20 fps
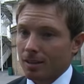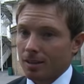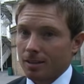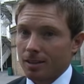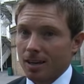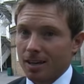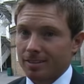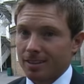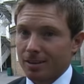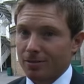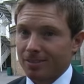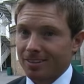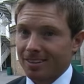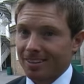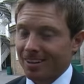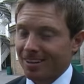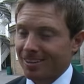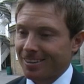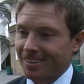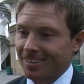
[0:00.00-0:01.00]
Yeah,
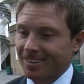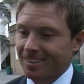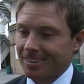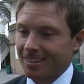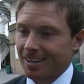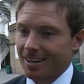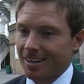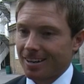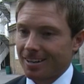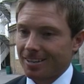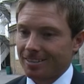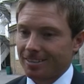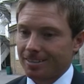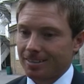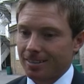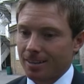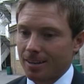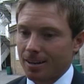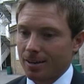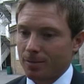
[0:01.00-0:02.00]
definitely. I think uh,
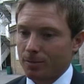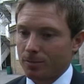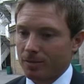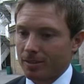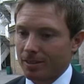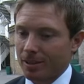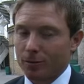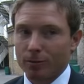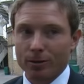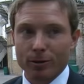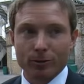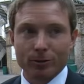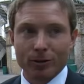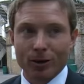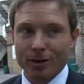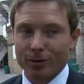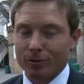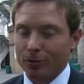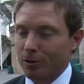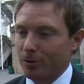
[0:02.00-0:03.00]
it's um, a real
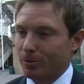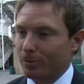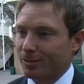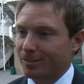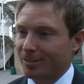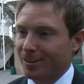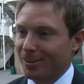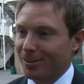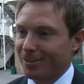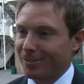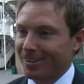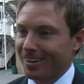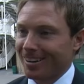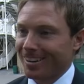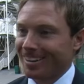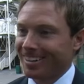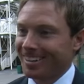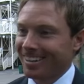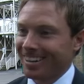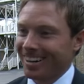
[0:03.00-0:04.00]
tight group. So
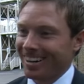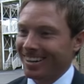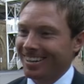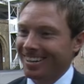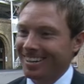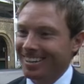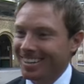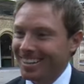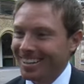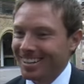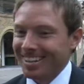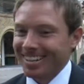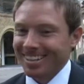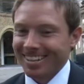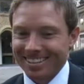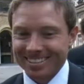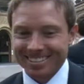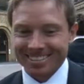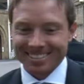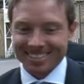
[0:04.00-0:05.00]
uh,
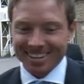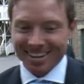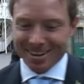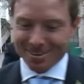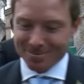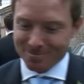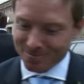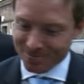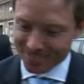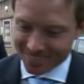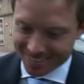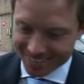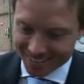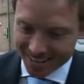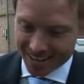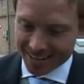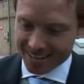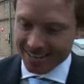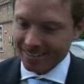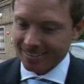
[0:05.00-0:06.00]
it's um,
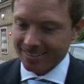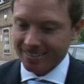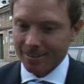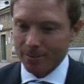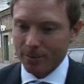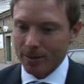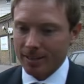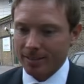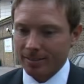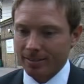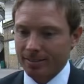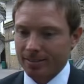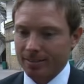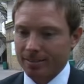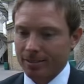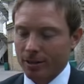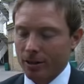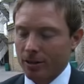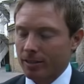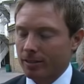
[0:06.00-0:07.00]
yeah, it is. I mean, it's
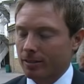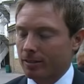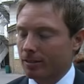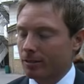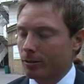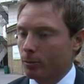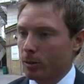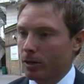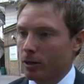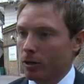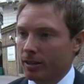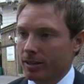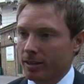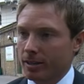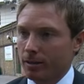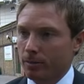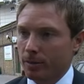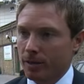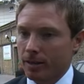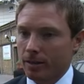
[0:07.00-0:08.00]
you know, that's, we're lucky
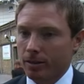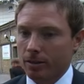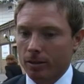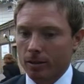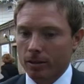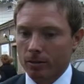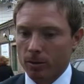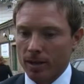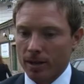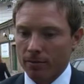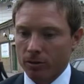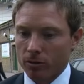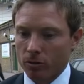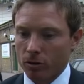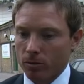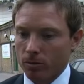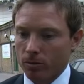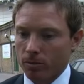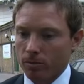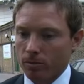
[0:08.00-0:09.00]
in the minute that we have a
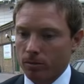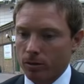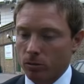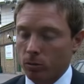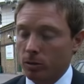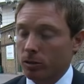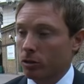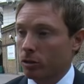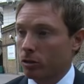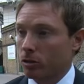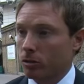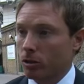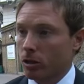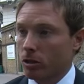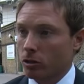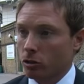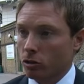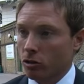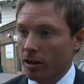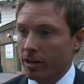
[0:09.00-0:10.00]
group as we do. You know,
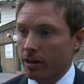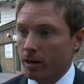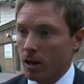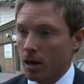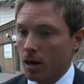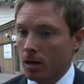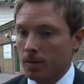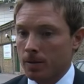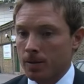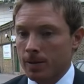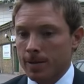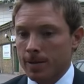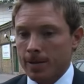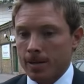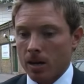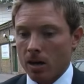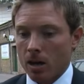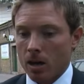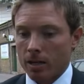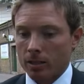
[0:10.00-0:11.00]
that train hard,
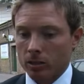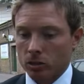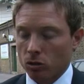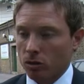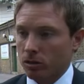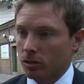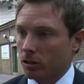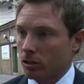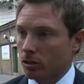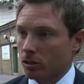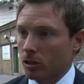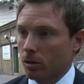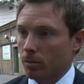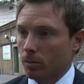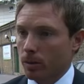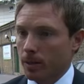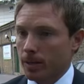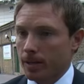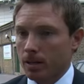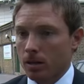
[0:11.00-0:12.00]
uh, enjoy each other's
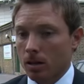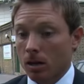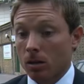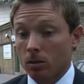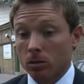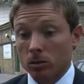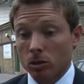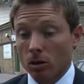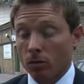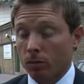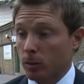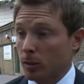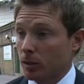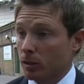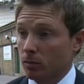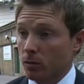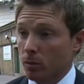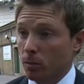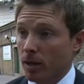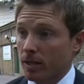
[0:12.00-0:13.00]
company. Uh, there's
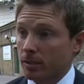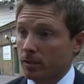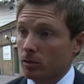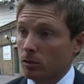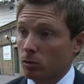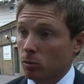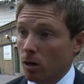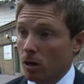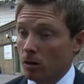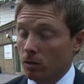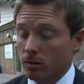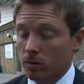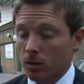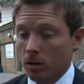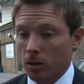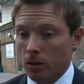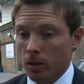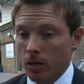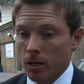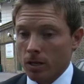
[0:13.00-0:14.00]
competition for places as well.
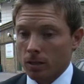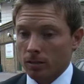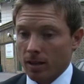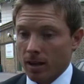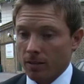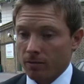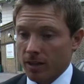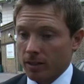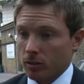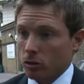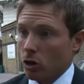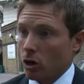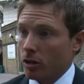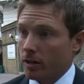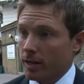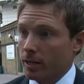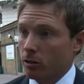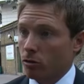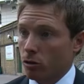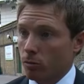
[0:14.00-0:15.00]
So to have that
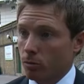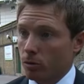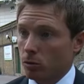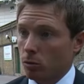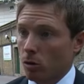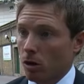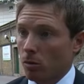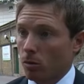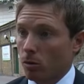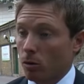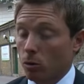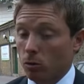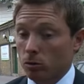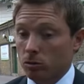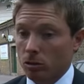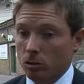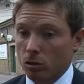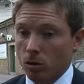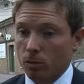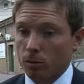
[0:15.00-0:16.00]
tight-knit group as well, but
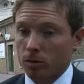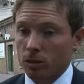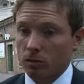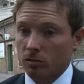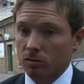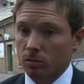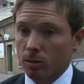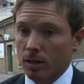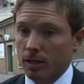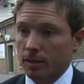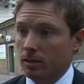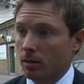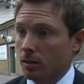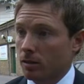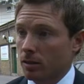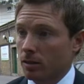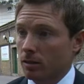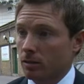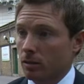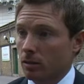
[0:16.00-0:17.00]
also competition for places, I
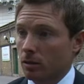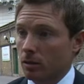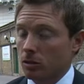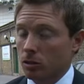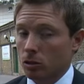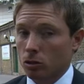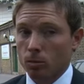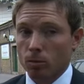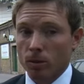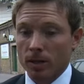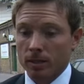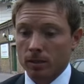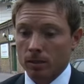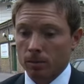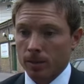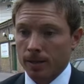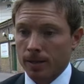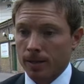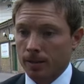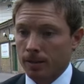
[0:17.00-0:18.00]
think it's a, it's a good place to
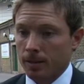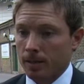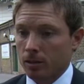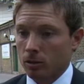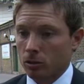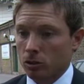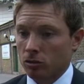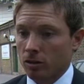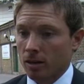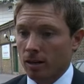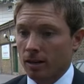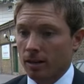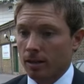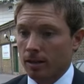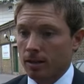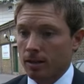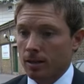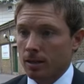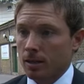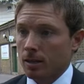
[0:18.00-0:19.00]
be. I think
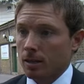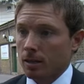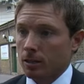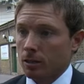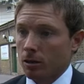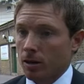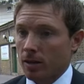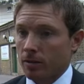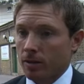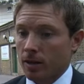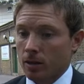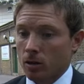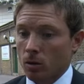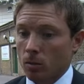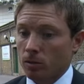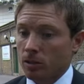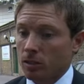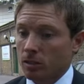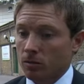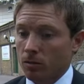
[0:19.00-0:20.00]
Australia, you know, had that
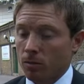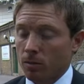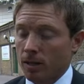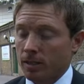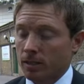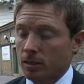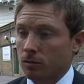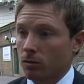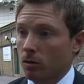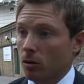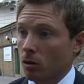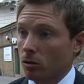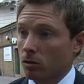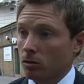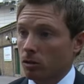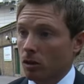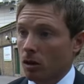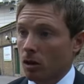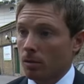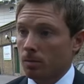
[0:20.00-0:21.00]
competition for places for a long
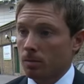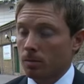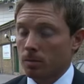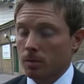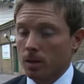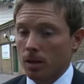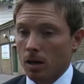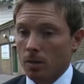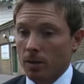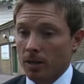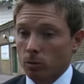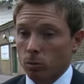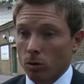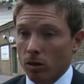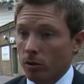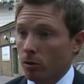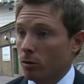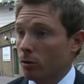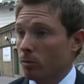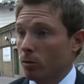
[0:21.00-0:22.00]
time, and that's why
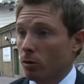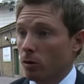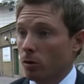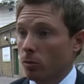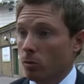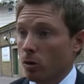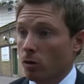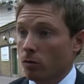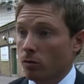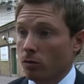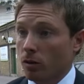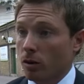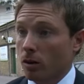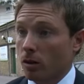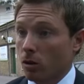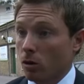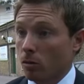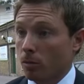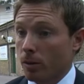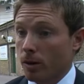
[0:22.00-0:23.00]
they're number one in the world for
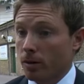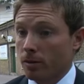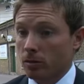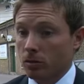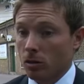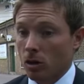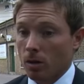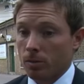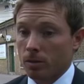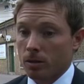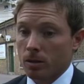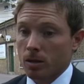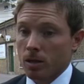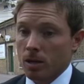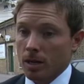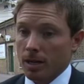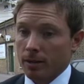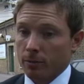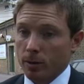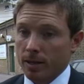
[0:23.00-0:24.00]
a long period of time. And
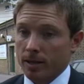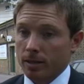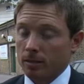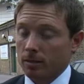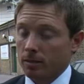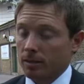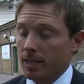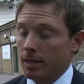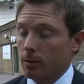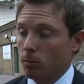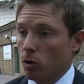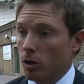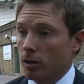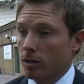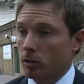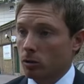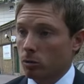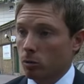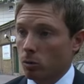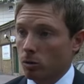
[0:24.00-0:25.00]
if we can keep
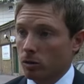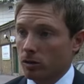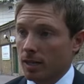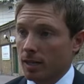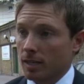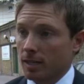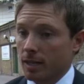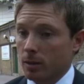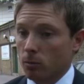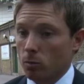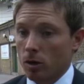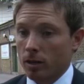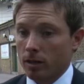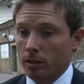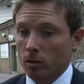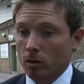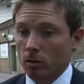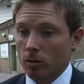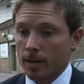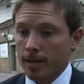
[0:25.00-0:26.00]
working towards that, keep
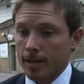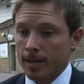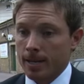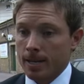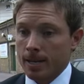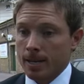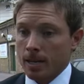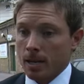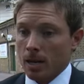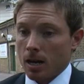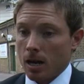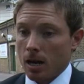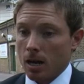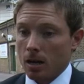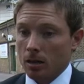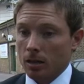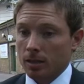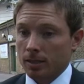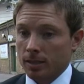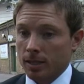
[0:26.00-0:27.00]
working on the,
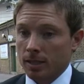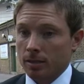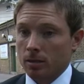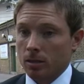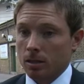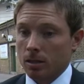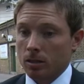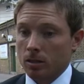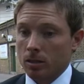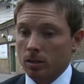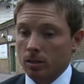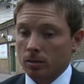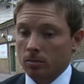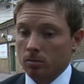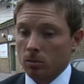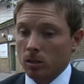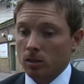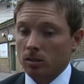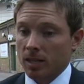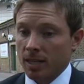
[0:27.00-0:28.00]
uh, like you said, the, the
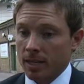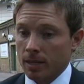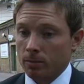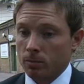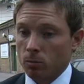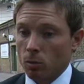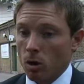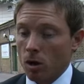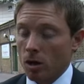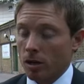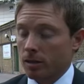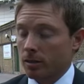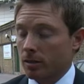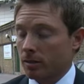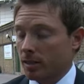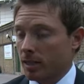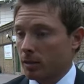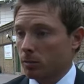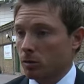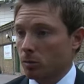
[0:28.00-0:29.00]
the teamwork and the
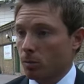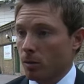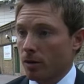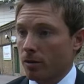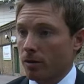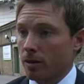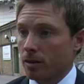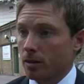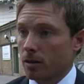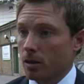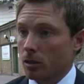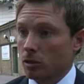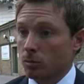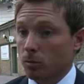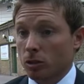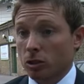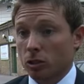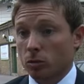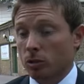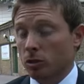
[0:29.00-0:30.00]
team spirit as
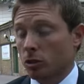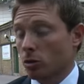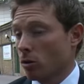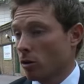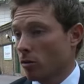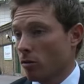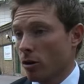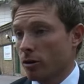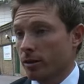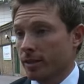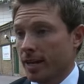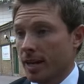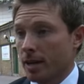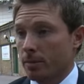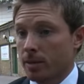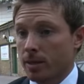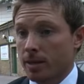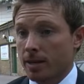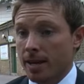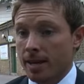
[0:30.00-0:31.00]
much as we do on our own
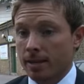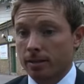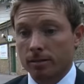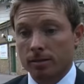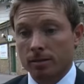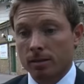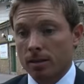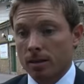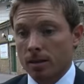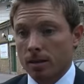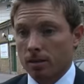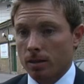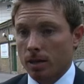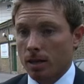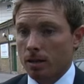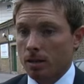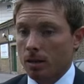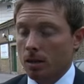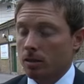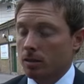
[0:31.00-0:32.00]
game in the nets,
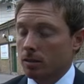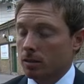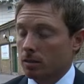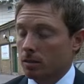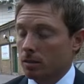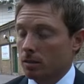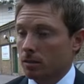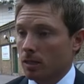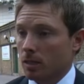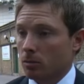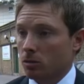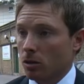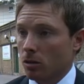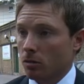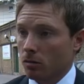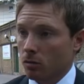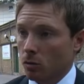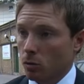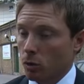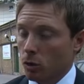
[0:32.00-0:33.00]
then uh, this this team's
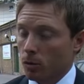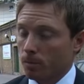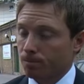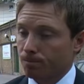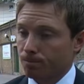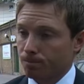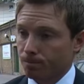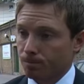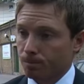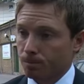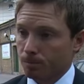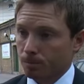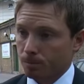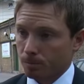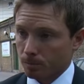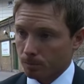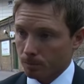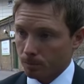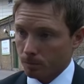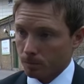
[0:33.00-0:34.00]
going forward. And,
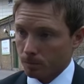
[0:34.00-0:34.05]
and just